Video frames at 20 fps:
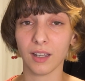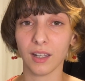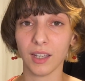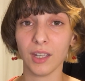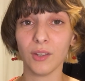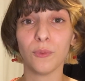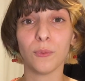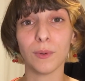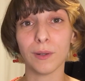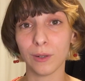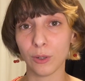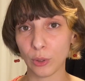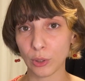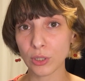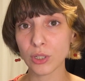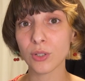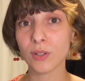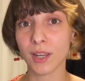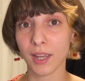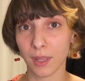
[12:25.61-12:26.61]
if we learn
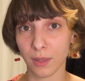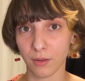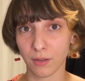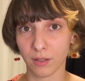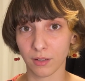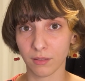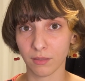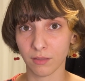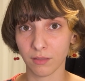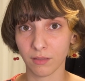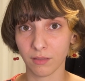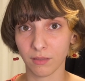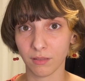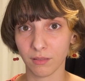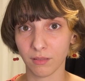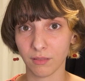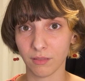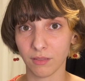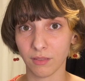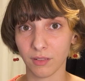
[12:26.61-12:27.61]
together,
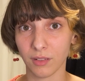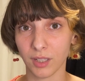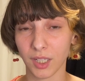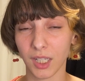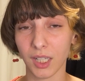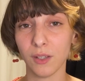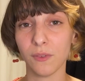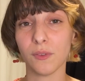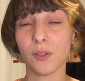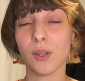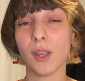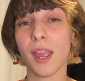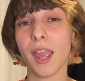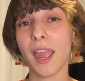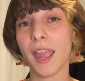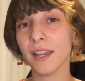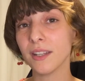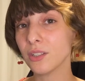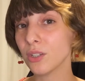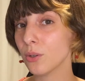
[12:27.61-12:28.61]
if you
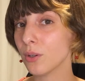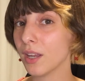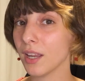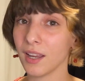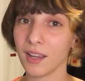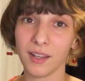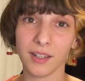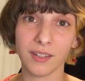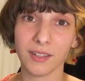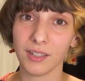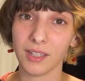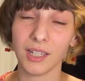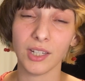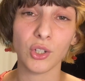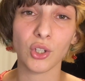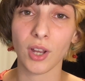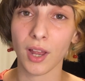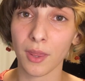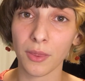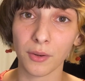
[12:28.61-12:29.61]
educate
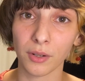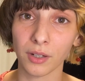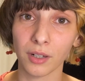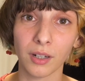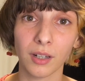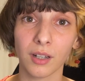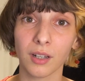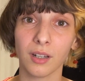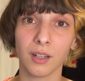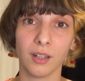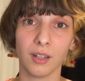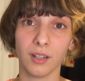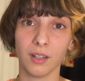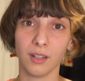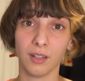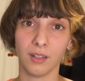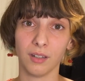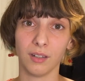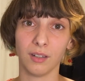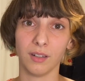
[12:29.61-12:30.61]
each other,
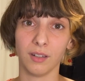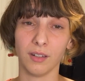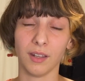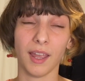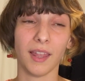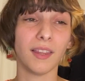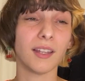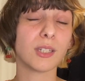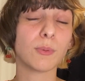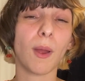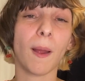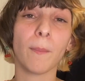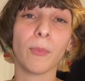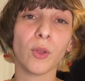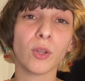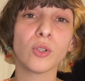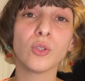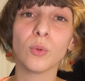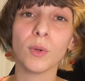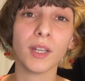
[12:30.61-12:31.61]
and that's why I'm
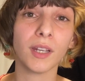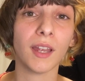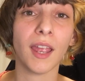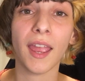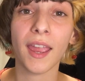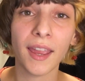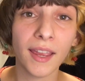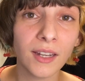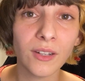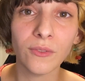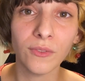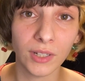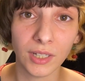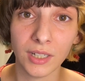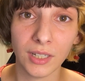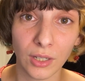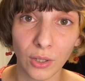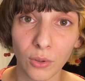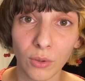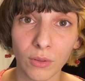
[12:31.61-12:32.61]
not doing a hate
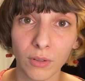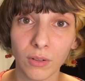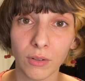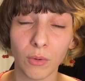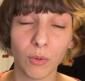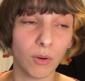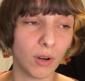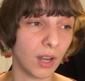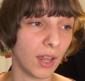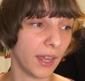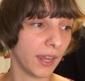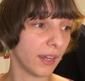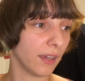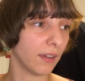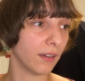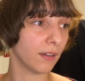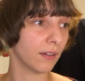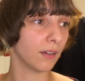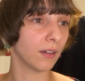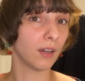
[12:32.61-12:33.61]
video or like
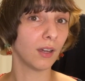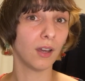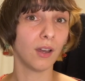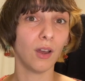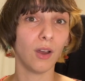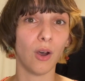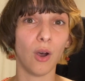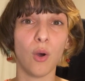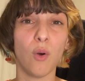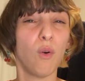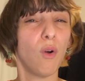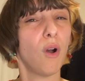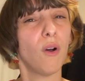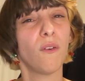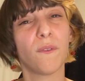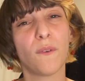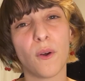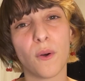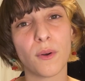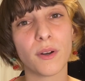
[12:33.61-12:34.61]
oh,
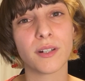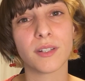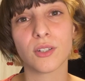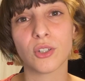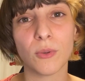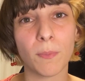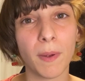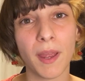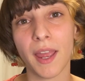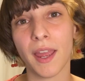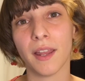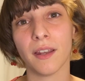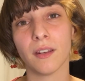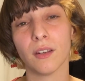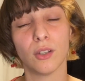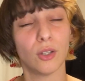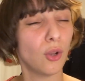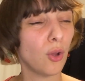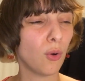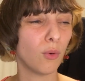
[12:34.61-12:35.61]
of course Japan.
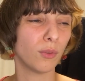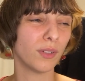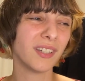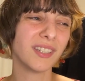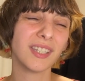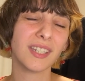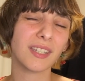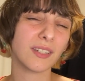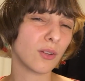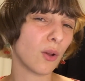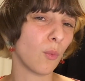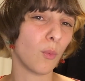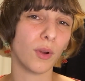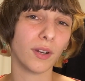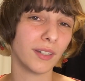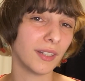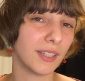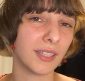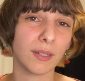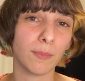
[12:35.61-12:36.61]
No, this is not what
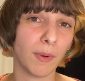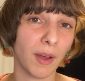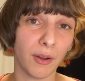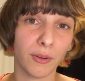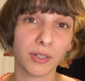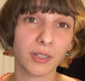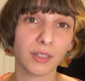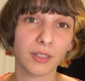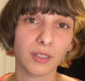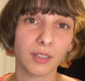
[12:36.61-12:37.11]
it's about.